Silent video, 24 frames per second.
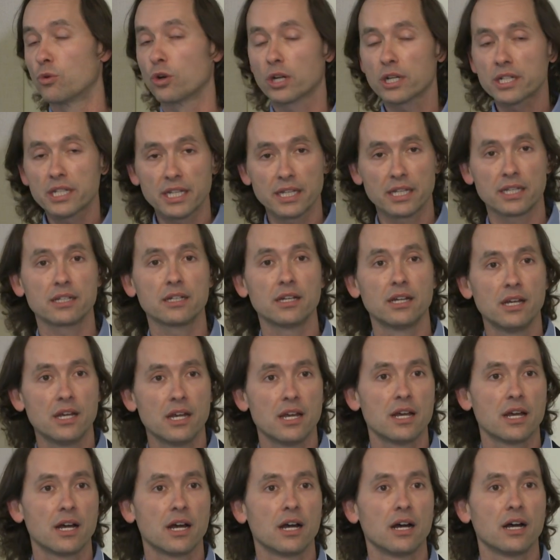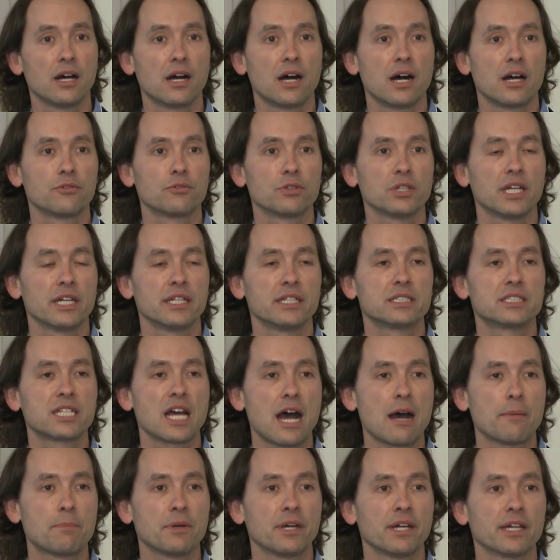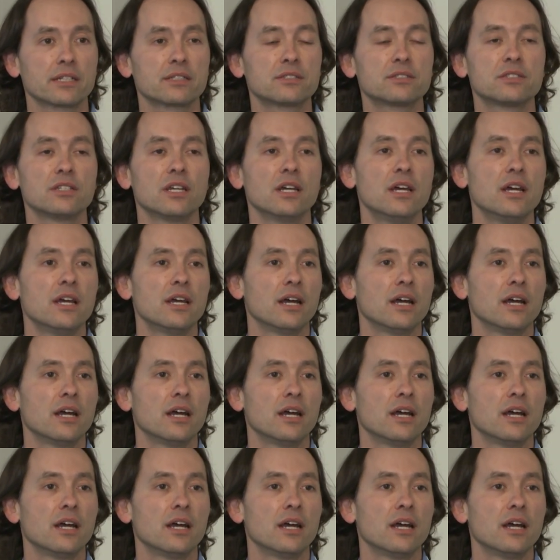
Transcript: working on related topics,